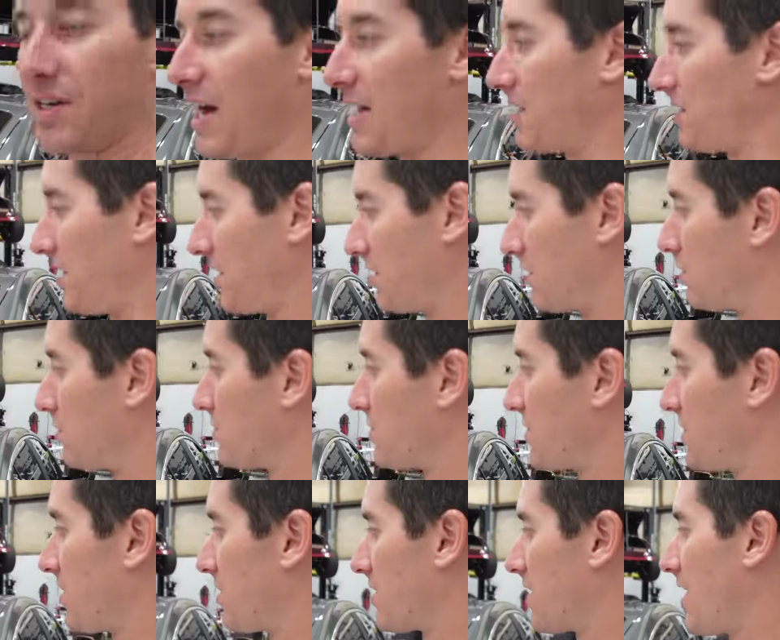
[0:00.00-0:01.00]
kind of like an old
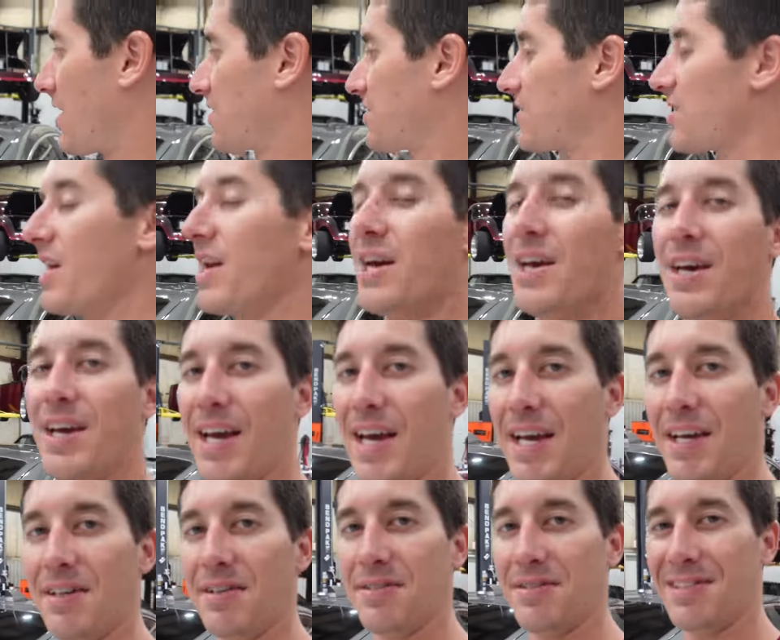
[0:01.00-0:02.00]
CRX.
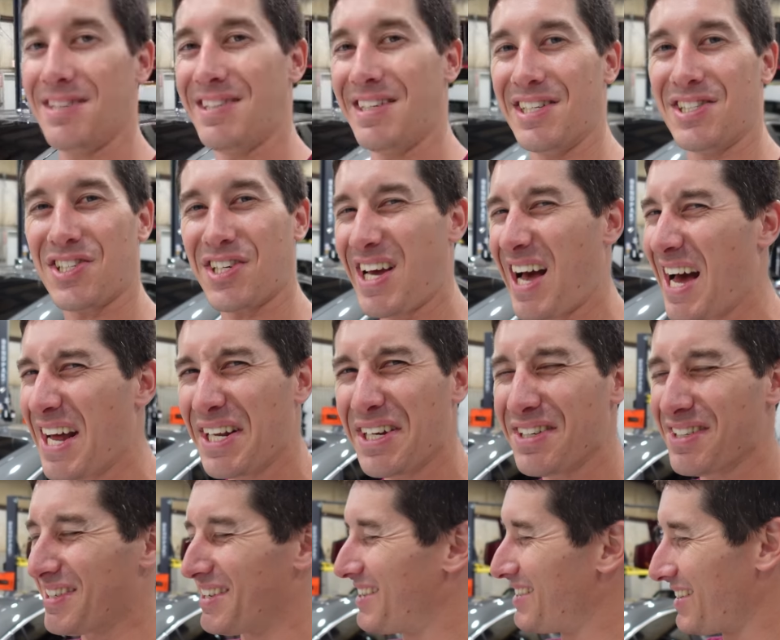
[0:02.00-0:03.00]
And it's kind
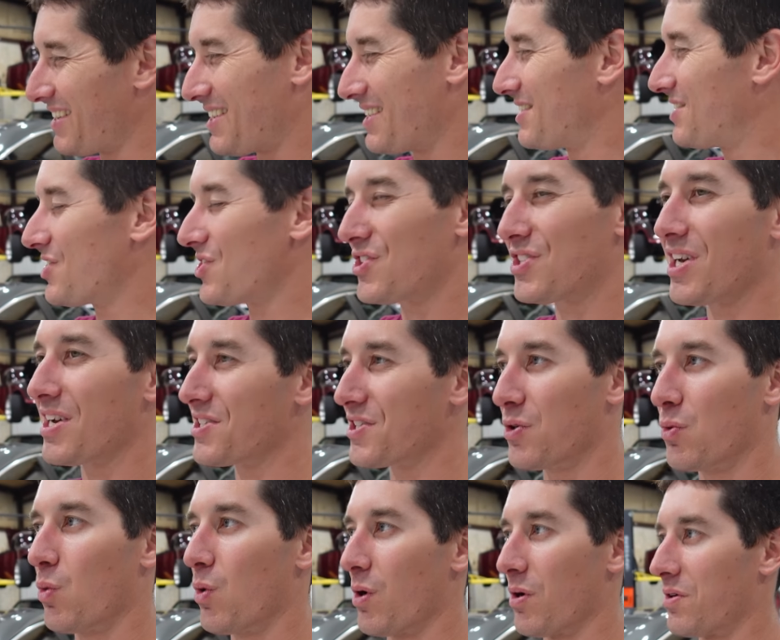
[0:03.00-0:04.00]
of like it just
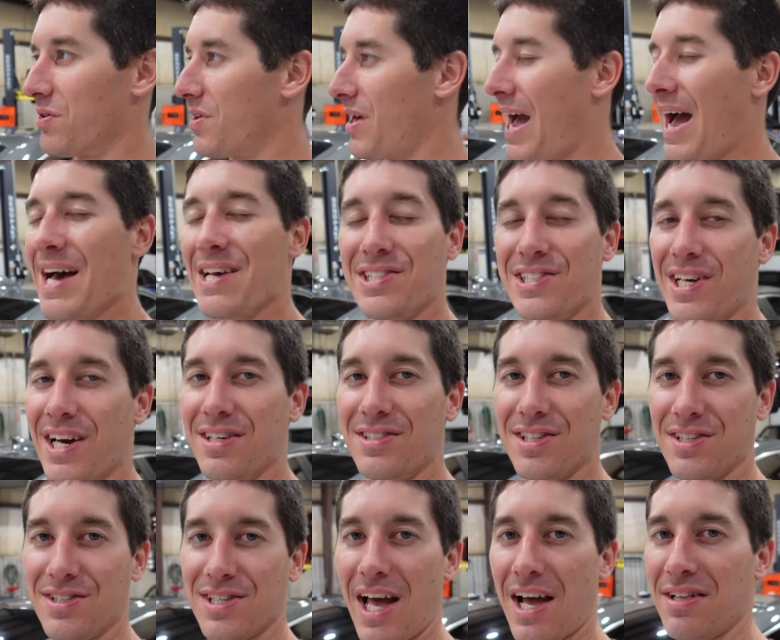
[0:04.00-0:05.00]
doesn't work. The
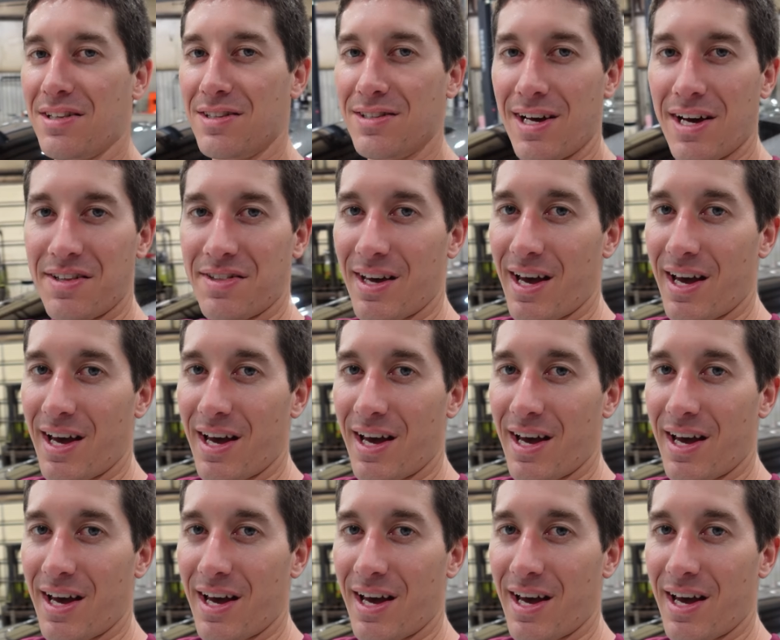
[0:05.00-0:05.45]
Aztek's exactly like